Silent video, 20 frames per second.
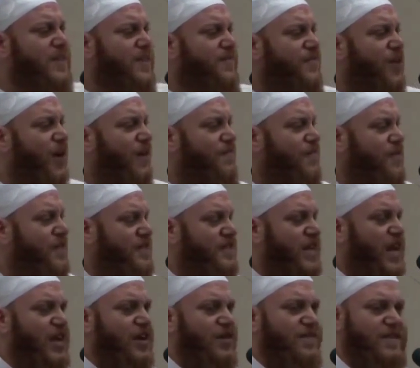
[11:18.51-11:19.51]
they've got for the
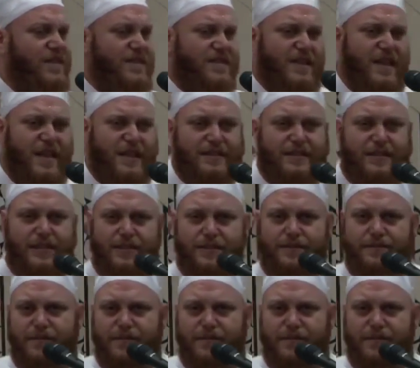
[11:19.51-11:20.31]
sake of this land.